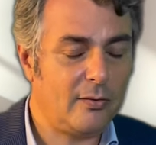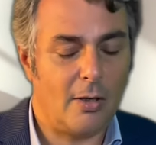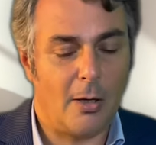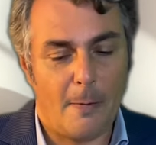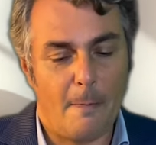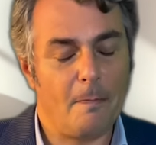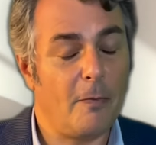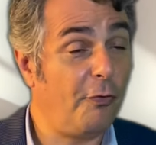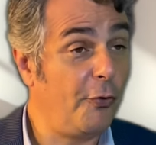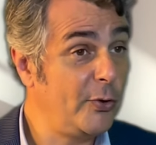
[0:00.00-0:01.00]

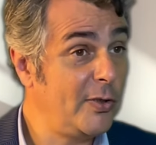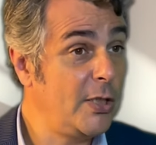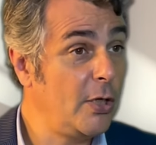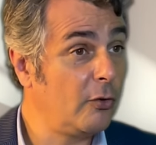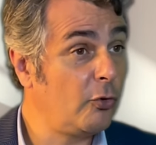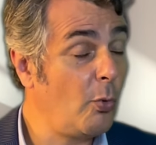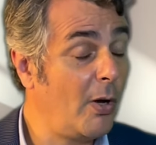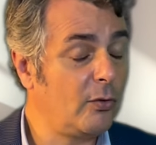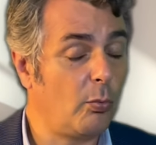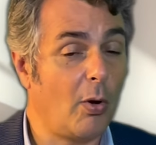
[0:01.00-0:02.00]
30 years,
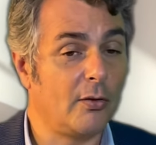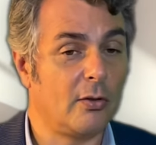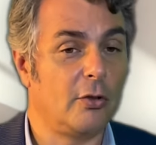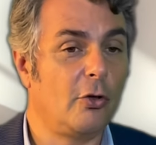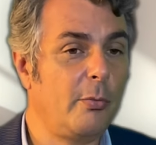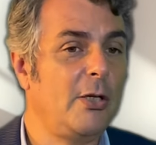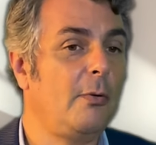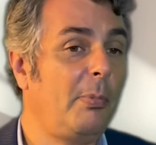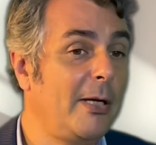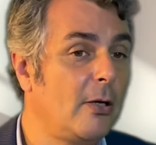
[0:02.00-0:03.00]
US was a
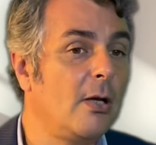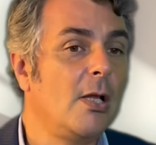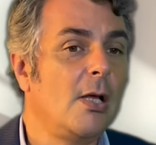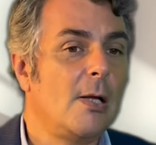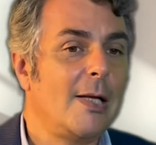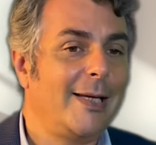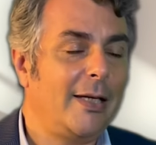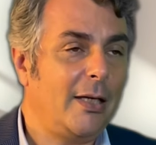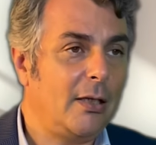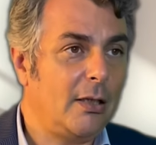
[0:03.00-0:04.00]
dominant player
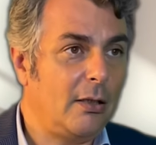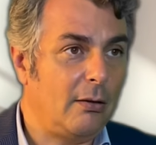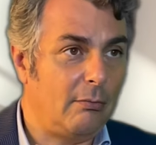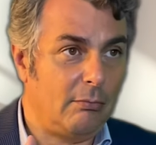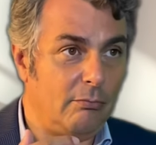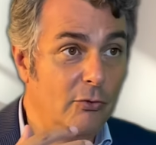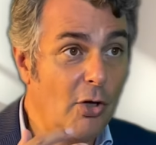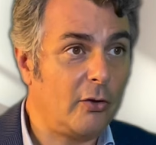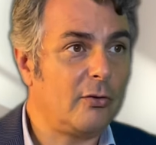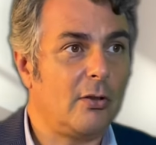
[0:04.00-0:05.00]

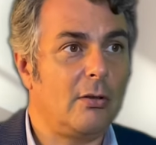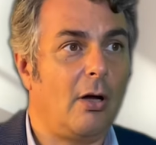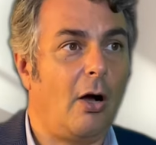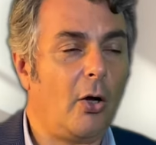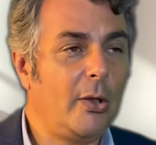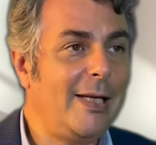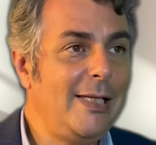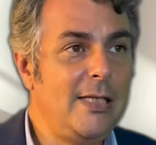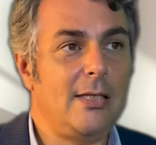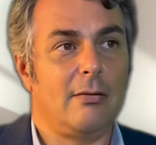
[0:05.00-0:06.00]
not
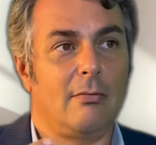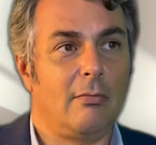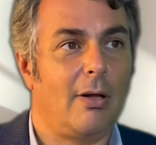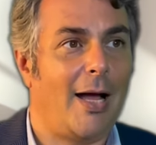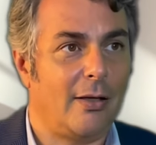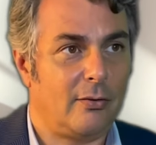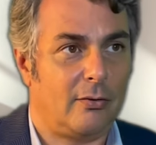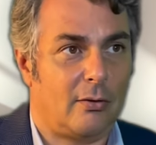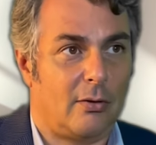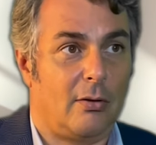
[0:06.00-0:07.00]
only as
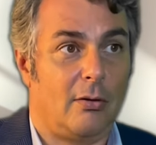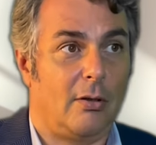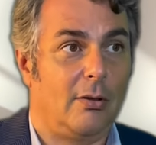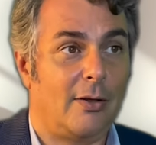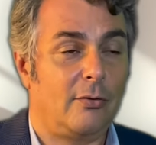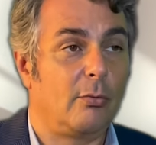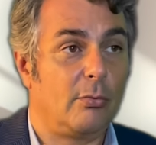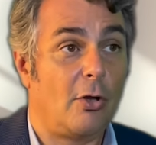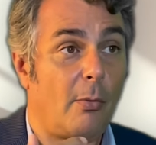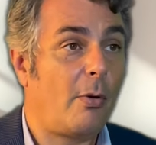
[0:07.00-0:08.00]
a
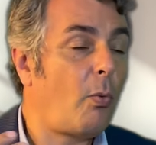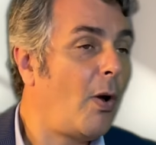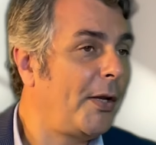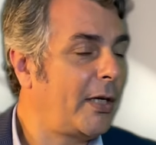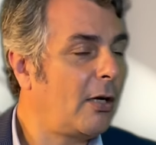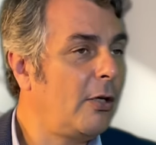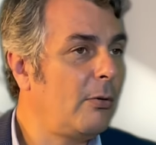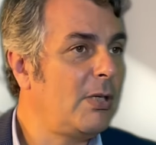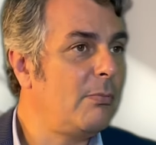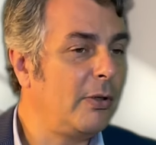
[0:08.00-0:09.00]
number one
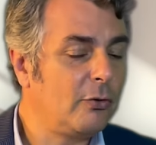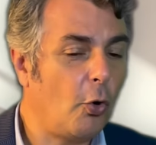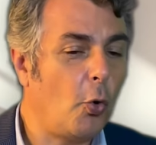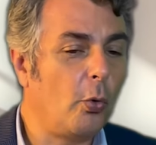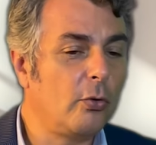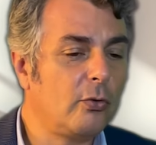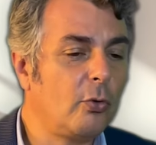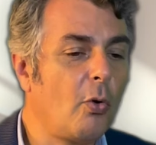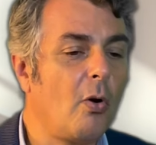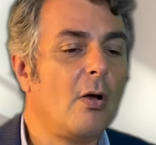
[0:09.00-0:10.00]
economy, but
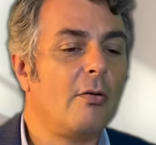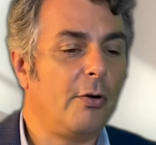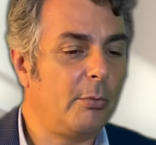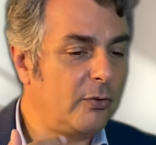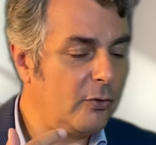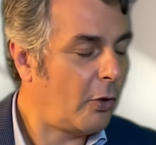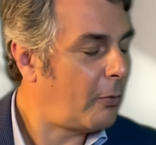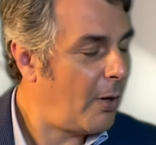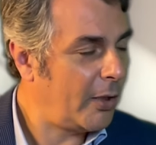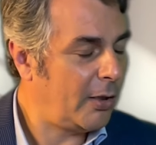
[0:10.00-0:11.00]
also from a stock
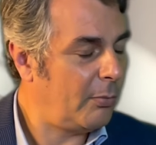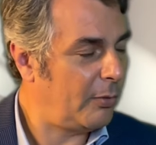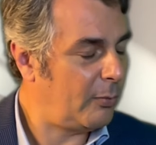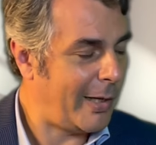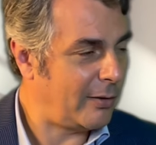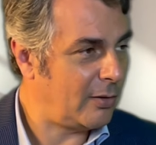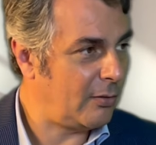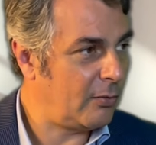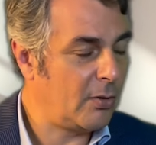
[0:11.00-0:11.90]
market perspective.